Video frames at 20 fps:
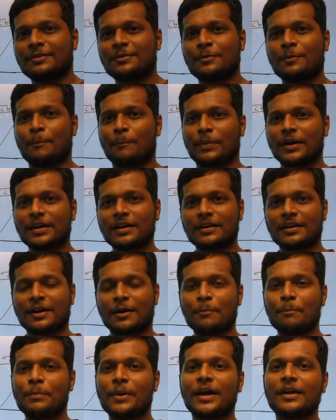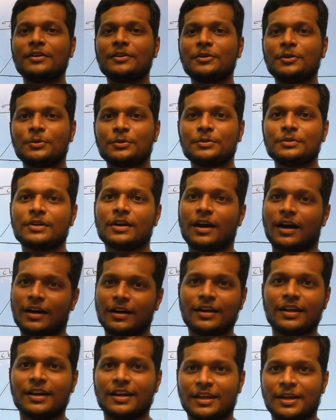but compared to
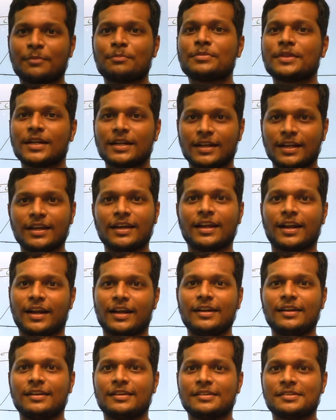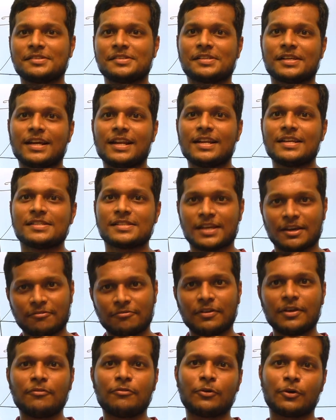concrete M30 grade, steel is
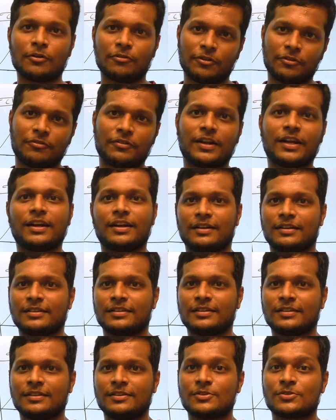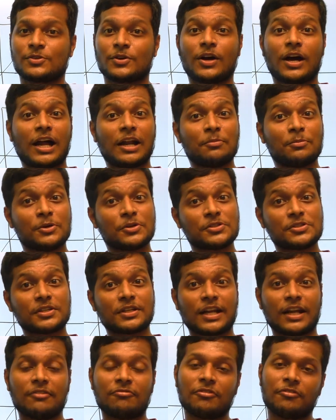Fe 415. So almost
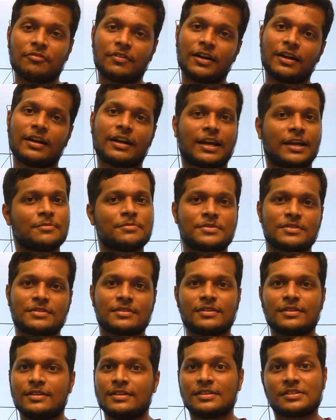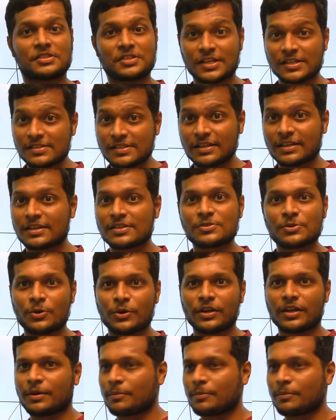10-15 times stress it is going.